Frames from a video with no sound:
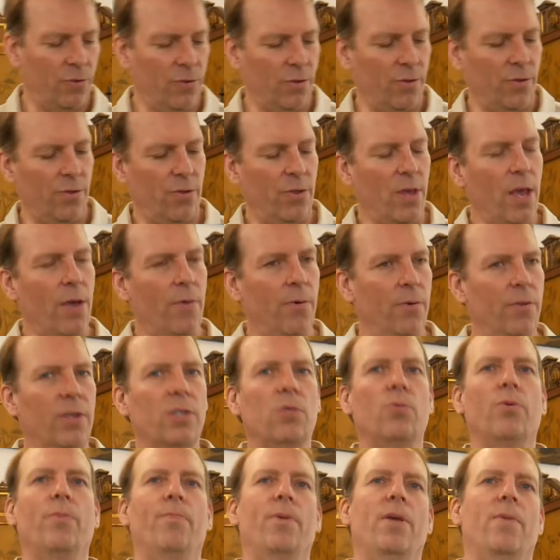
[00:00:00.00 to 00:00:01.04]
So they would
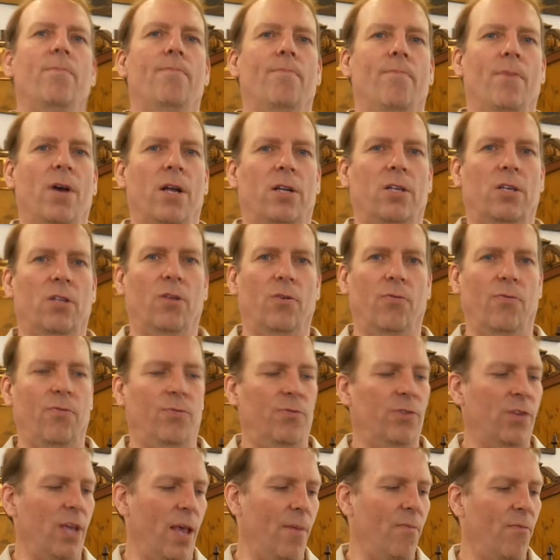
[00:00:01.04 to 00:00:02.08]
this would be much the
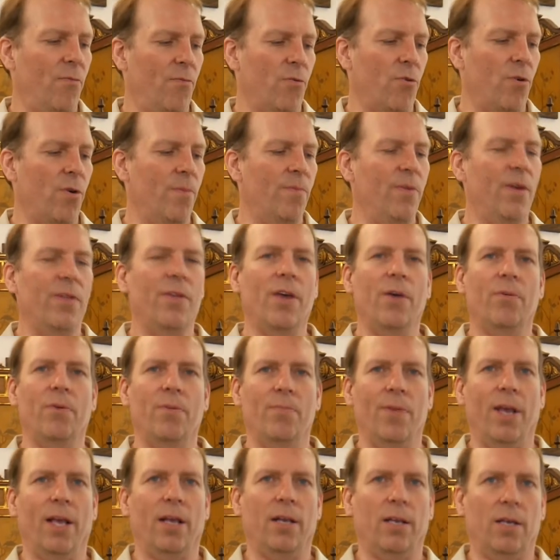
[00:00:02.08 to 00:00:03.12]
same form that they would
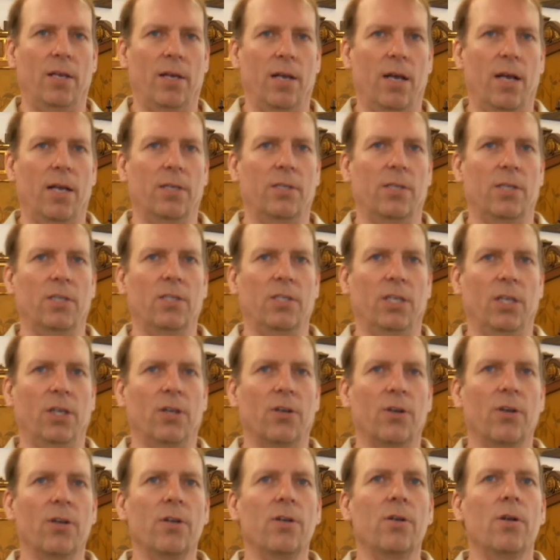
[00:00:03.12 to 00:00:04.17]
make as a tea
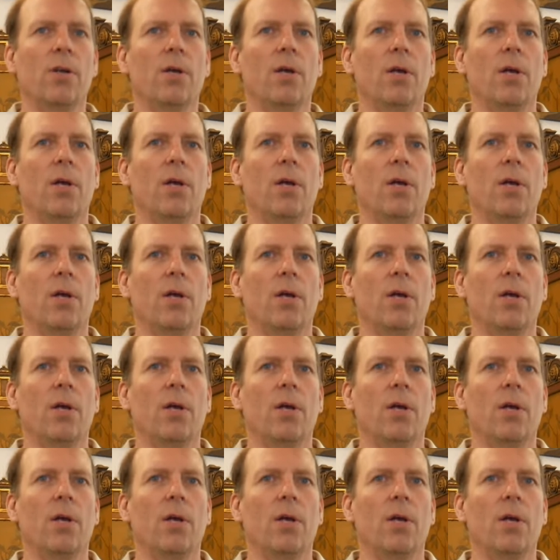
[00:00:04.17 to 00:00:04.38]
urn,